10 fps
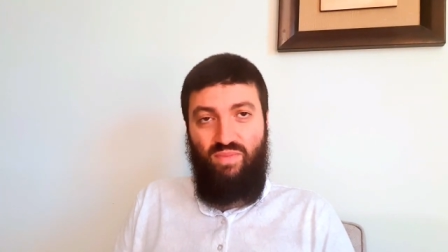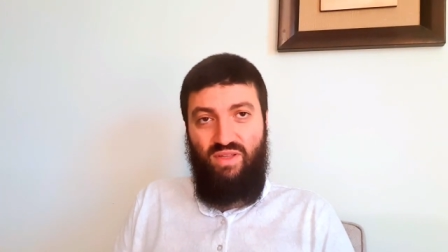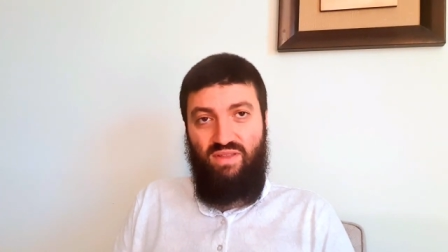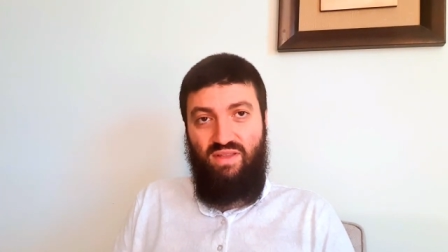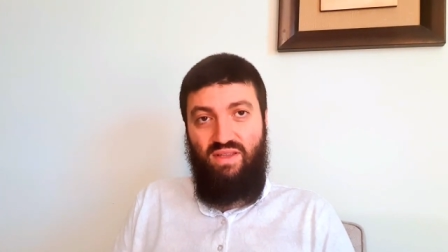
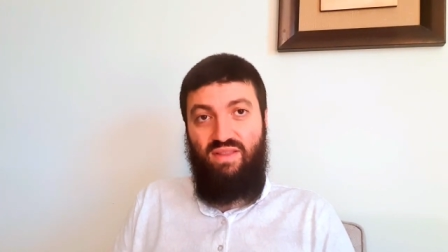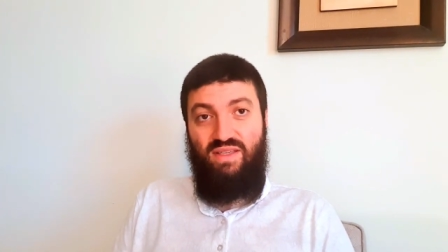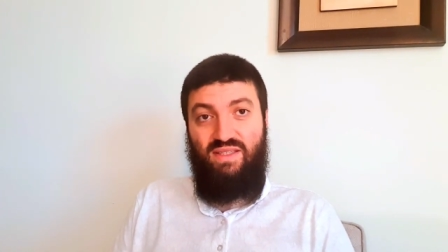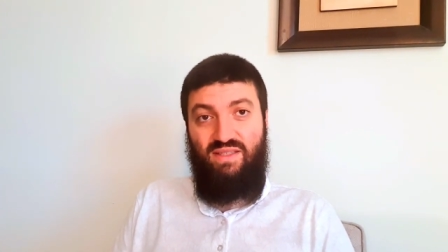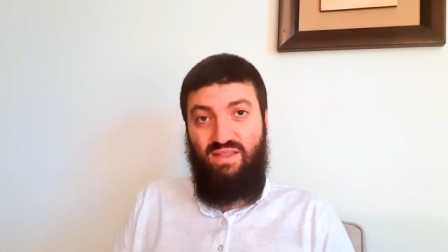But the,
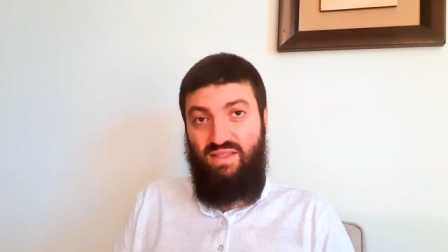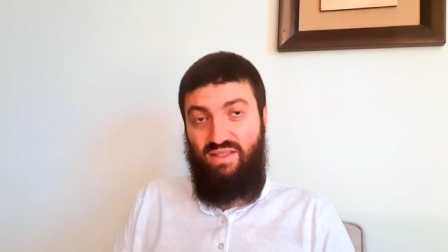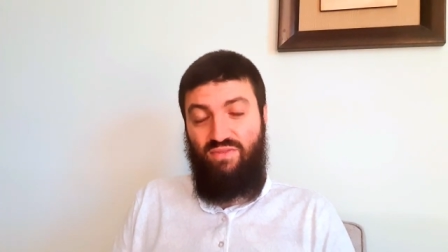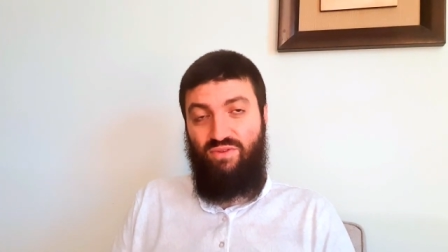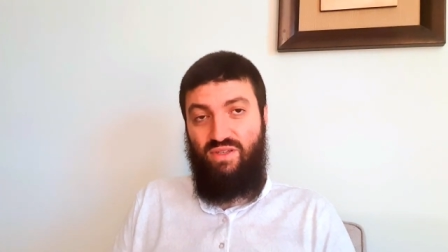these, these
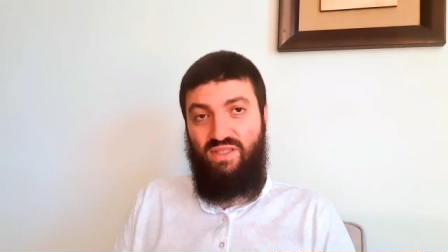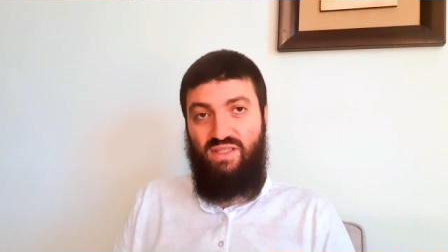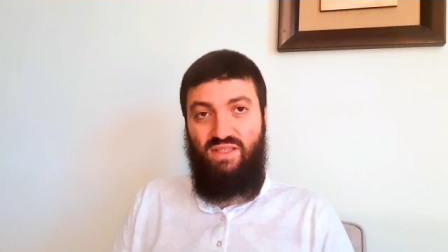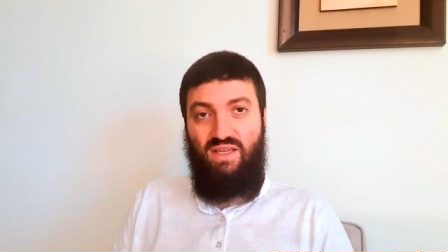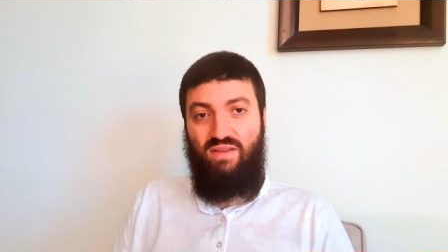
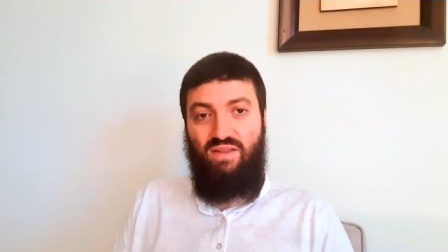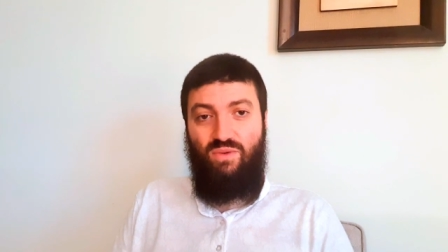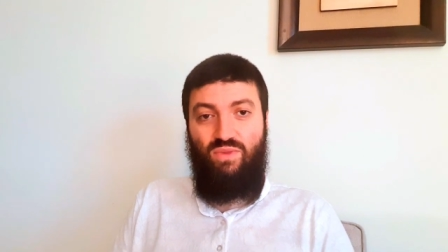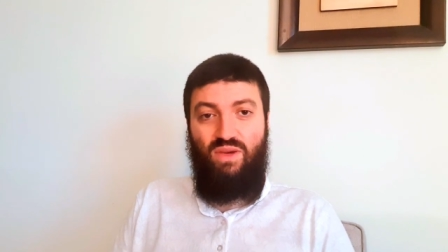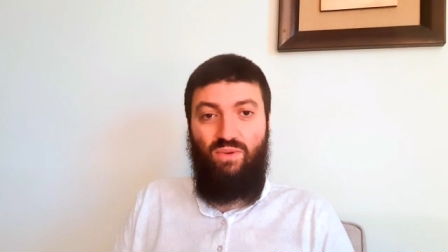differences, they, they,
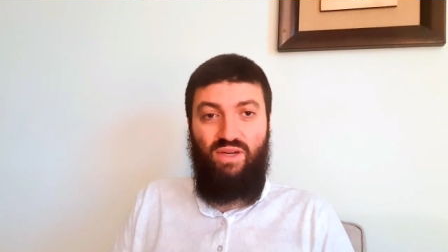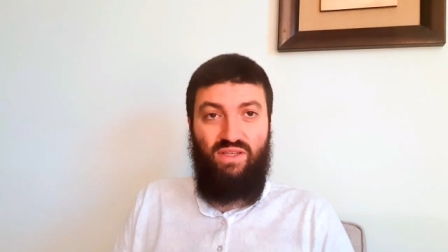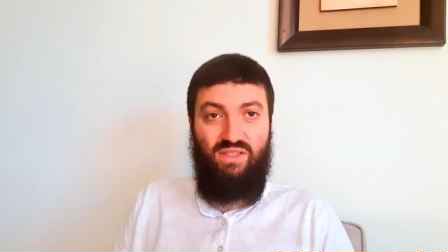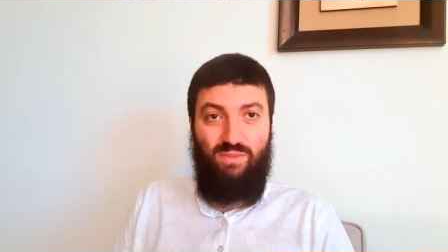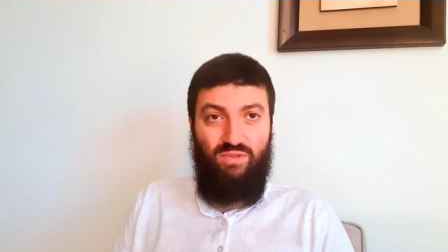they will
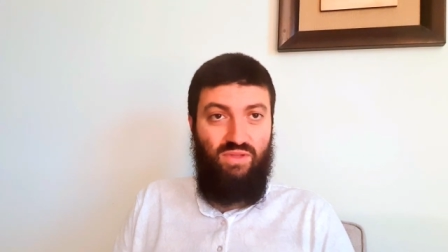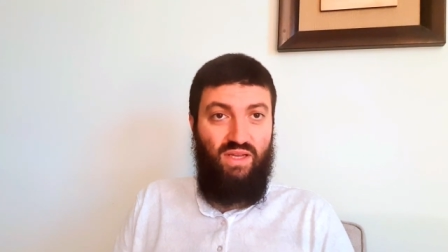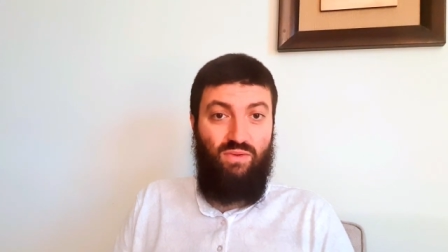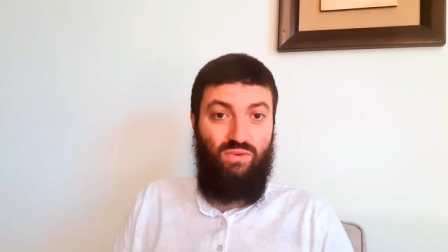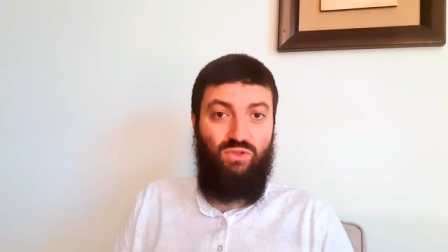not stop
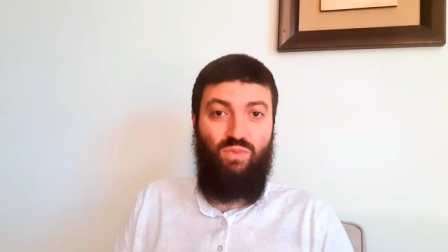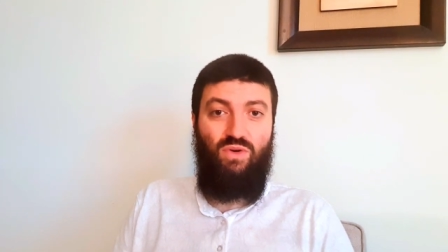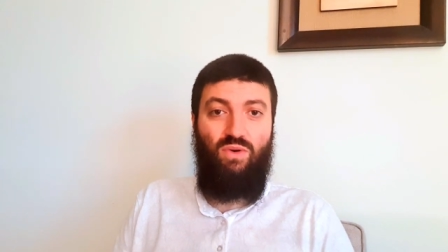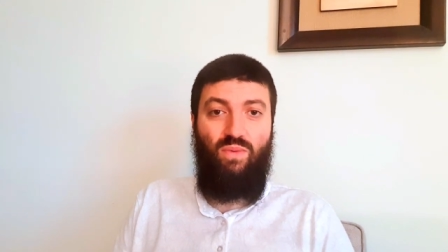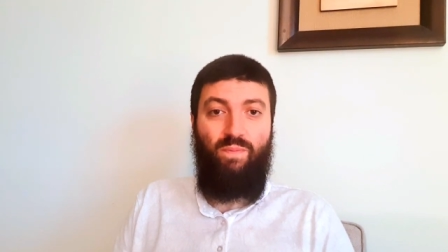today nor
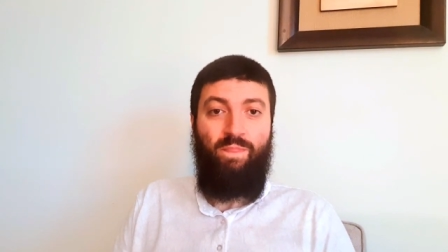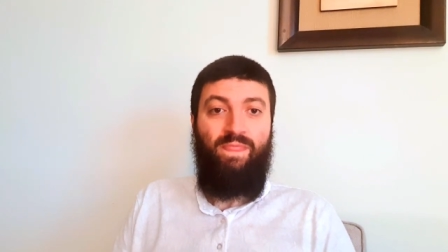tomorrow.